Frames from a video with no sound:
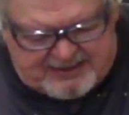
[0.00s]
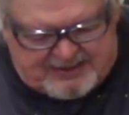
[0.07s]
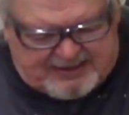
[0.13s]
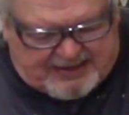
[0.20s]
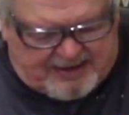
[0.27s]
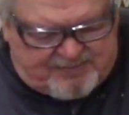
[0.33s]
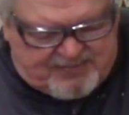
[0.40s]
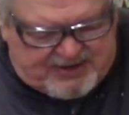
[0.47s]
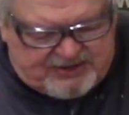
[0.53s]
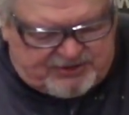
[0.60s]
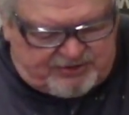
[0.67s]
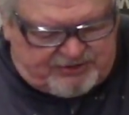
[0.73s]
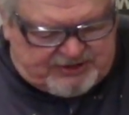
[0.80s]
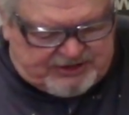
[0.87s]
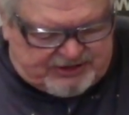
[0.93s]
I
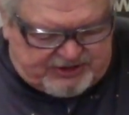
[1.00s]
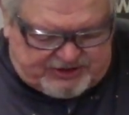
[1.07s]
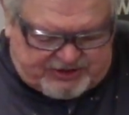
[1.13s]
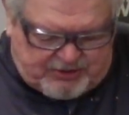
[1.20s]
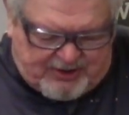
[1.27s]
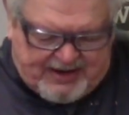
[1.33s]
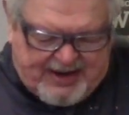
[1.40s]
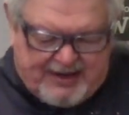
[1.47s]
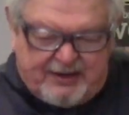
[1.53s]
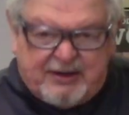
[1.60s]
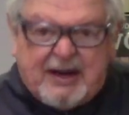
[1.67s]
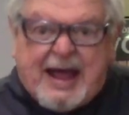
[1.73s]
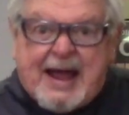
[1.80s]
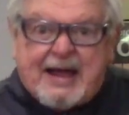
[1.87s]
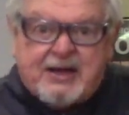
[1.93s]
measured this so I had
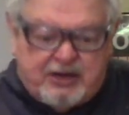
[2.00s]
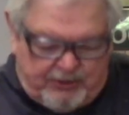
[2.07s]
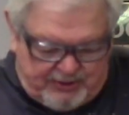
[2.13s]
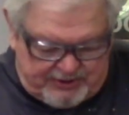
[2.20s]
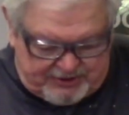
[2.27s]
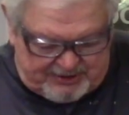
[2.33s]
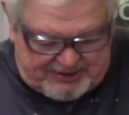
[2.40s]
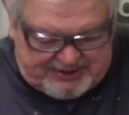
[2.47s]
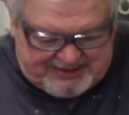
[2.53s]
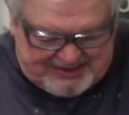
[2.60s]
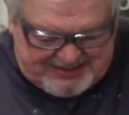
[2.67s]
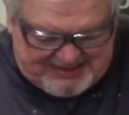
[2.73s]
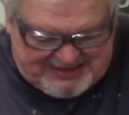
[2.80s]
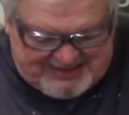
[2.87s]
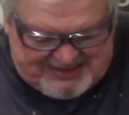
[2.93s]
it accurate.
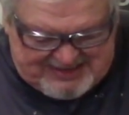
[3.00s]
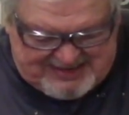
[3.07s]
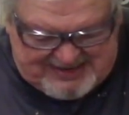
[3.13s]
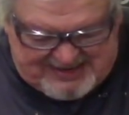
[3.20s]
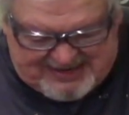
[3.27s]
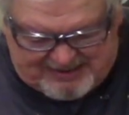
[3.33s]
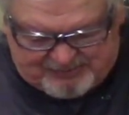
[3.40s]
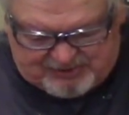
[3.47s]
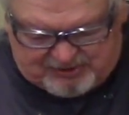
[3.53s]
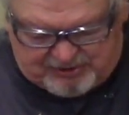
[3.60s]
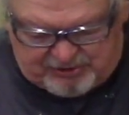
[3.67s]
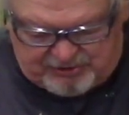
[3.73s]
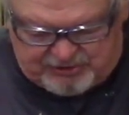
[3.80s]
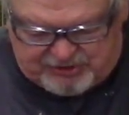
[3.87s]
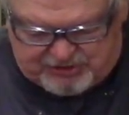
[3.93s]
I'm going to
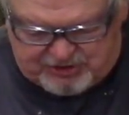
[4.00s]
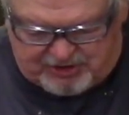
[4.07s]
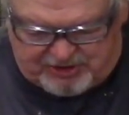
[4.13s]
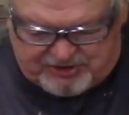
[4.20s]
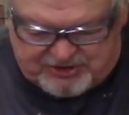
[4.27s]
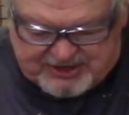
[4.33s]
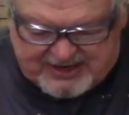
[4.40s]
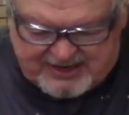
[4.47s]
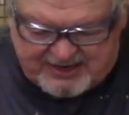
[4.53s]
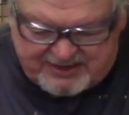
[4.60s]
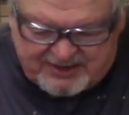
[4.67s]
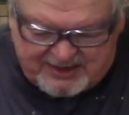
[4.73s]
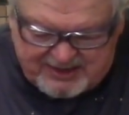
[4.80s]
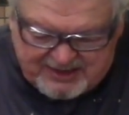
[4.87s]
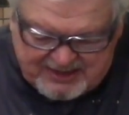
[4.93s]
close the jaws
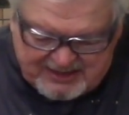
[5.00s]
down,